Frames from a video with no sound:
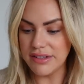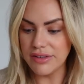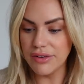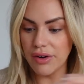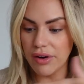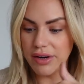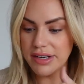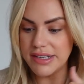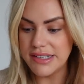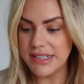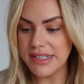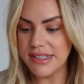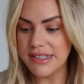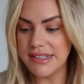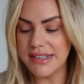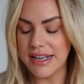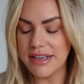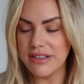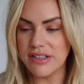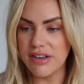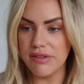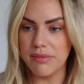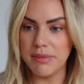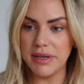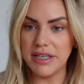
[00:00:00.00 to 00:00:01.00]
90
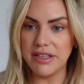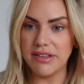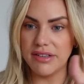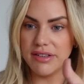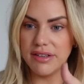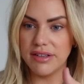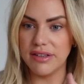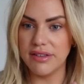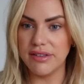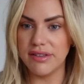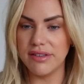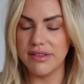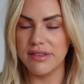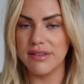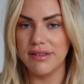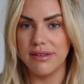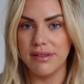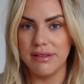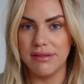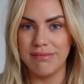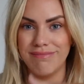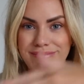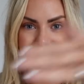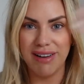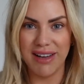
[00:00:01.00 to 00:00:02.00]
centimeters
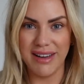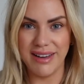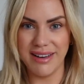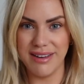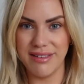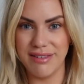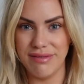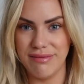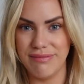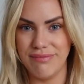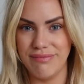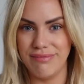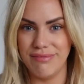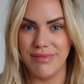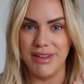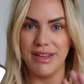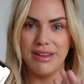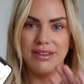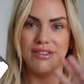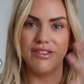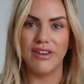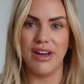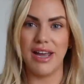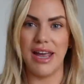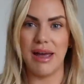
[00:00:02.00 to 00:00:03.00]
like
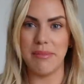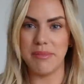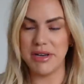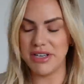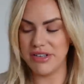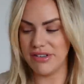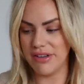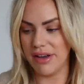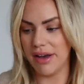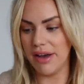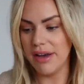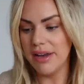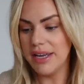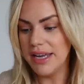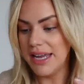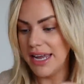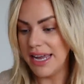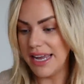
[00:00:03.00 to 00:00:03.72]
diameter.